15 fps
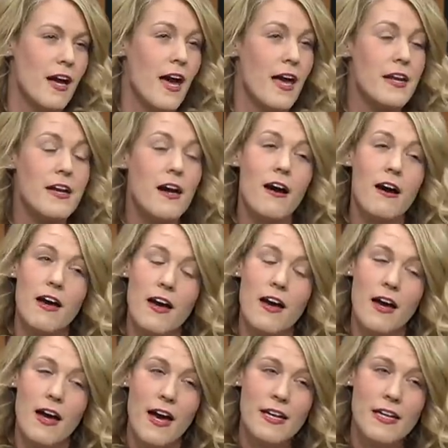And
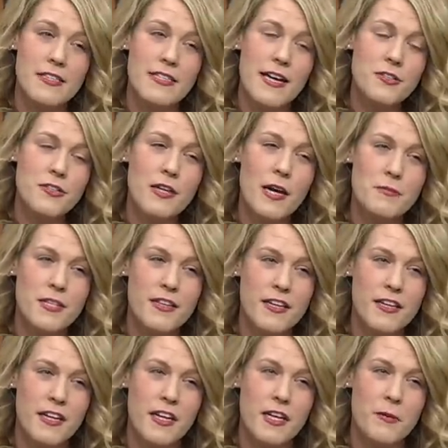it's actually up to the
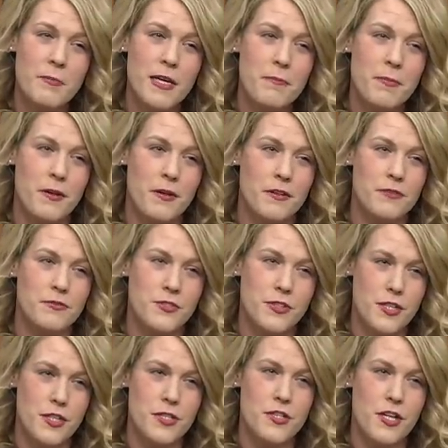Canadian people
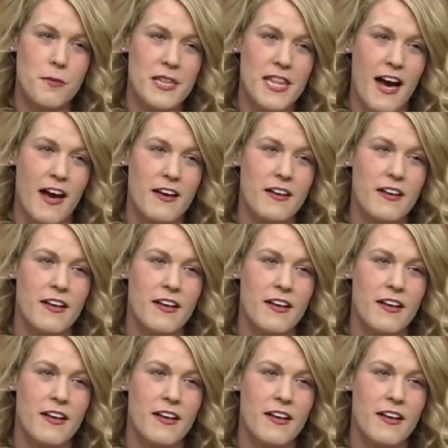to determine that.